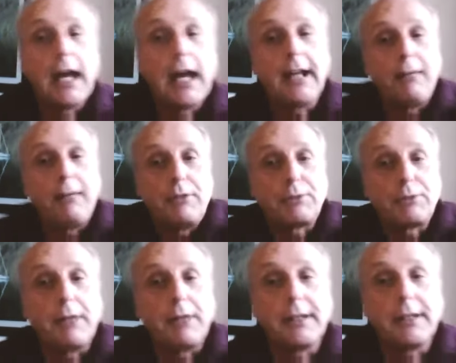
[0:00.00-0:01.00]
And it was
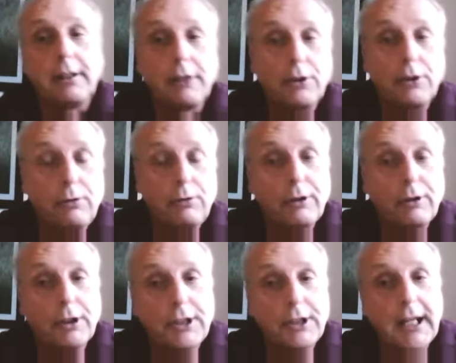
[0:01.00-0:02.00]
when the Lagoon
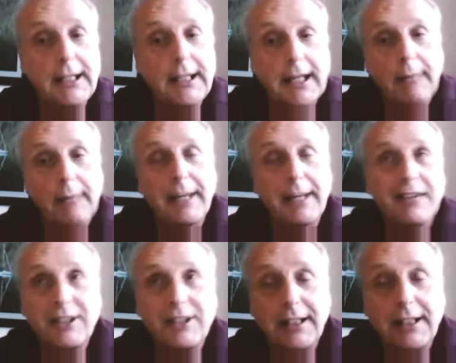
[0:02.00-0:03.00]
38 came
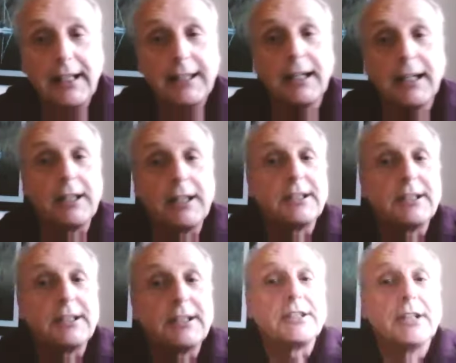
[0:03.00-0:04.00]
out in the late
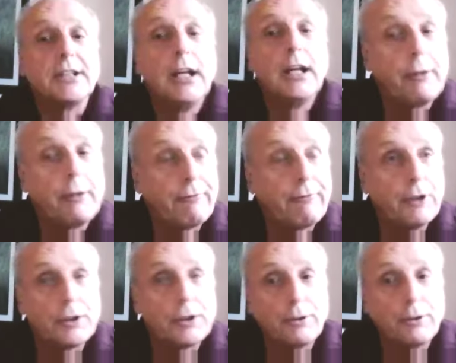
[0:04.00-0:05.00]
90s with
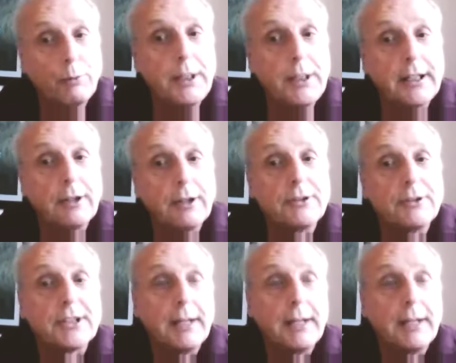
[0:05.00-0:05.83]
vertical windows,